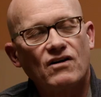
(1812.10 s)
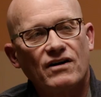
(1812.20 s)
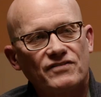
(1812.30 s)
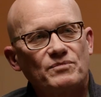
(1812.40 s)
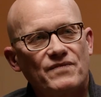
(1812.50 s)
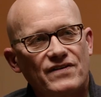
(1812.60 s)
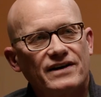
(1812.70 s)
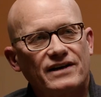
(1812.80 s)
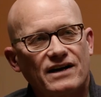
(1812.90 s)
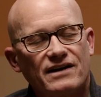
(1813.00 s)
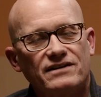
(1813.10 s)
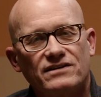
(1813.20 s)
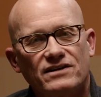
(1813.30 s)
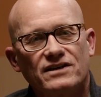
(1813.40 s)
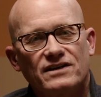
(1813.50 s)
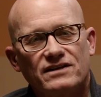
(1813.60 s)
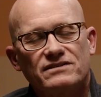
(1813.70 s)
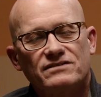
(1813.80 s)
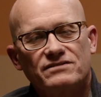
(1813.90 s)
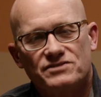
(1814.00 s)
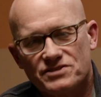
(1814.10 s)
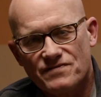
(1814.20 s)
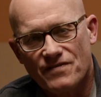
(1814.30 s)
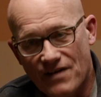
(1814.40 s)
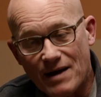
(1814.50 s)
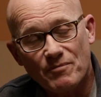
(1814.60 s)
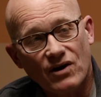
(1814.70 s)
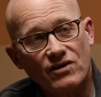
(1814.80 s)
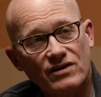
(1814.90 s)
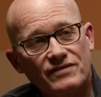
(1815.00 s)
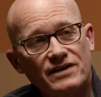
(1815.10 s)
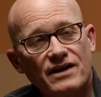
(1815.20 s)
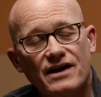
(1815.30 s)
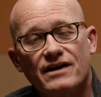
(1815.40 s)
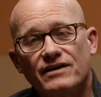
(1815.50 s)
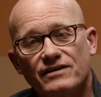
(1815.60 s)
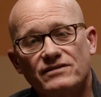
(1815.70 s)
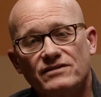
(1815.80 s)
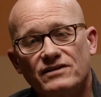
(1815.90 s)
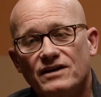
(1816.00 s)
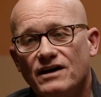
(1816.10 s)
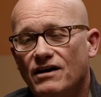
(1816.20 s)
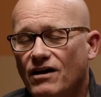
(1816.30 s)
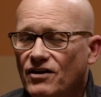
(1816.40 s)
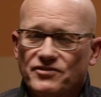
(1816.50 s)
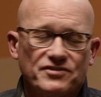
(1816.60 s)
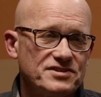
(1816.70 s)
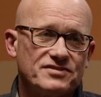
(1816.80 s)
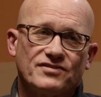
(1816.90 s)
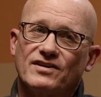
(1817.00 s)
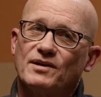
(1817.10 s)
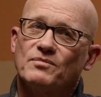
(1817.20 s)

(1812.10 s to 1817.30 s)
awesome thing. And just that part of it. And also just to say,